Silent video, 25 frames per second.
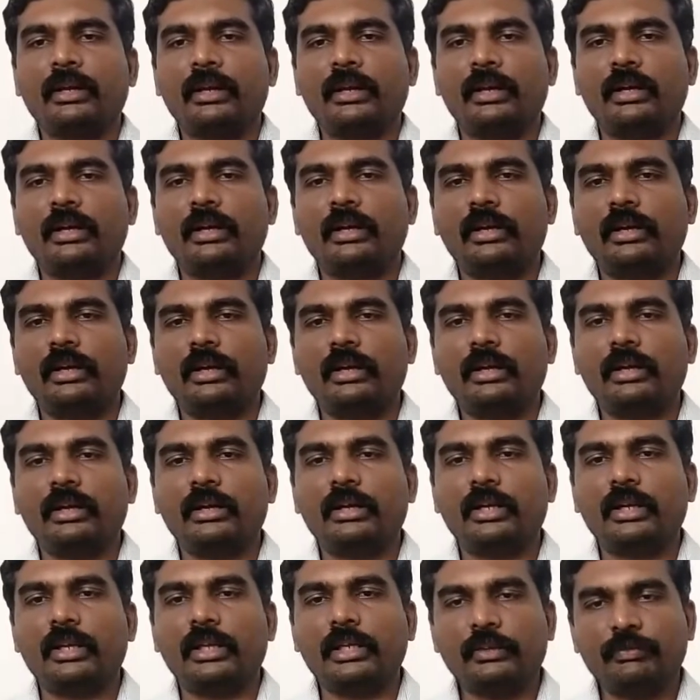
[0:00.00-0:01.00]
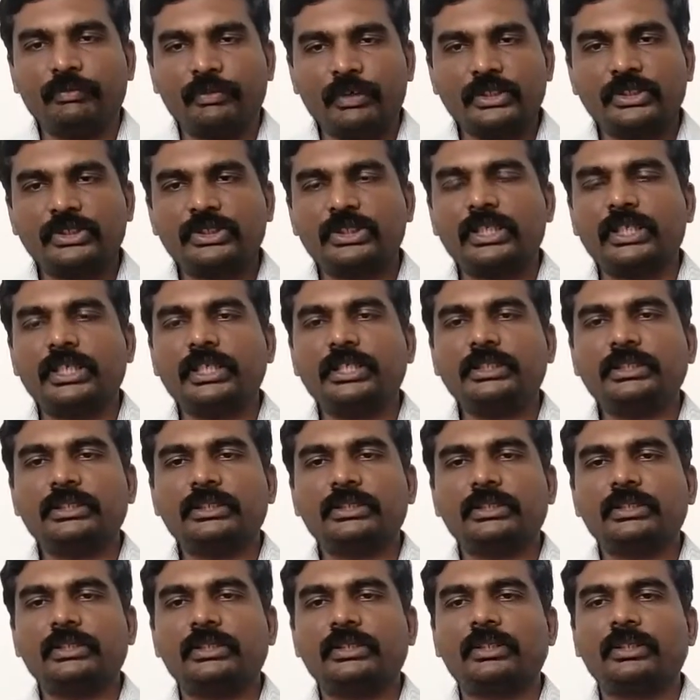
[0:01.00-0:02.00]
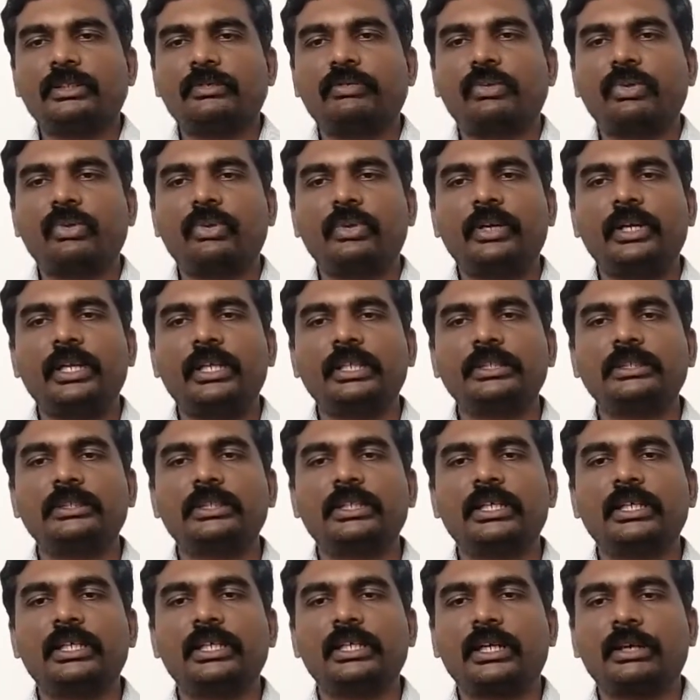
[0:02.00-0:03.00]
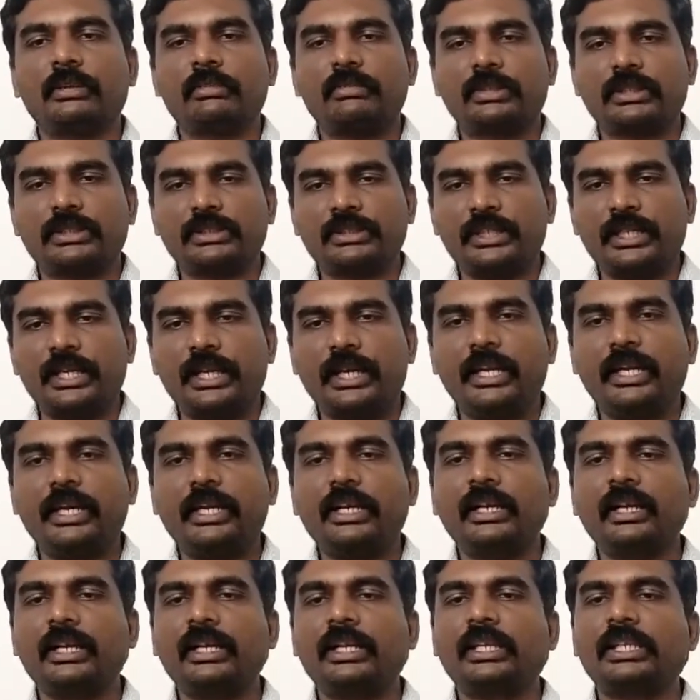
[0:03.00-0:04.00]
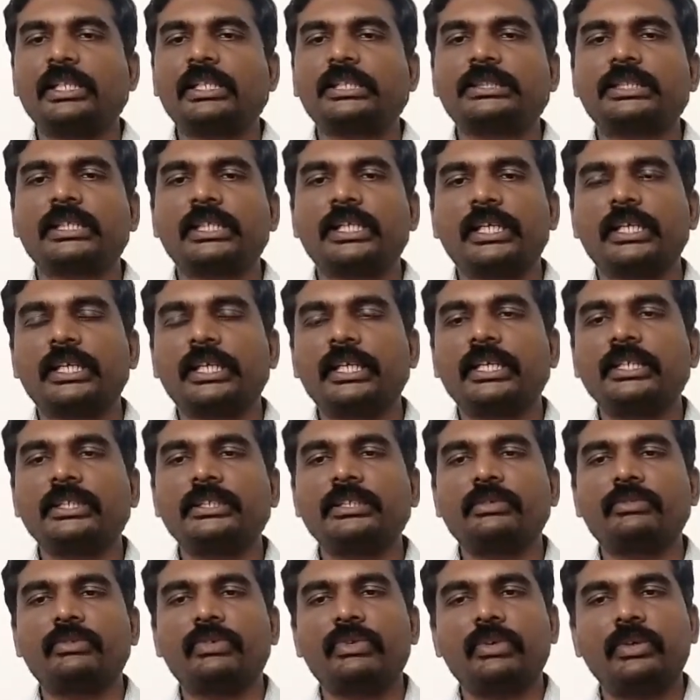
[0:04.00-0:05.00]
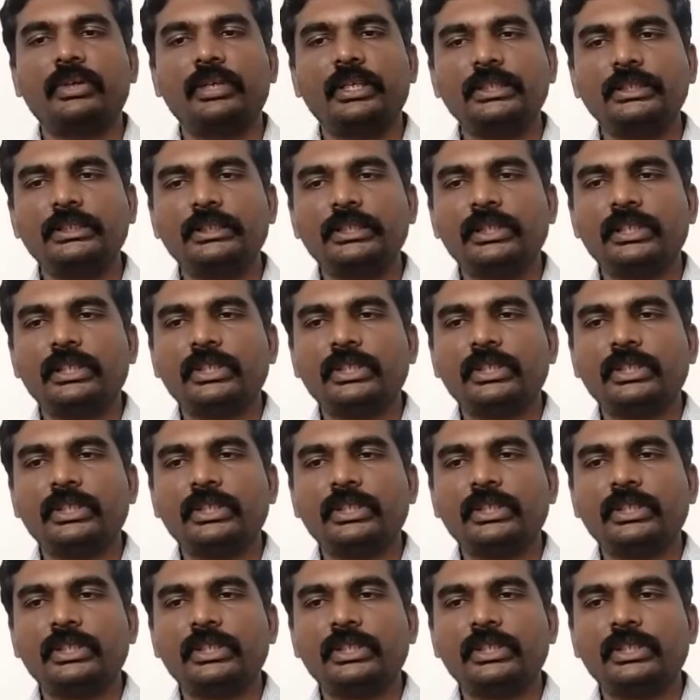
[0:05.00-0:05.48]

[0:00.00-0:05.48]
in the first case the fluid is compressed air, and in the second case the fluid is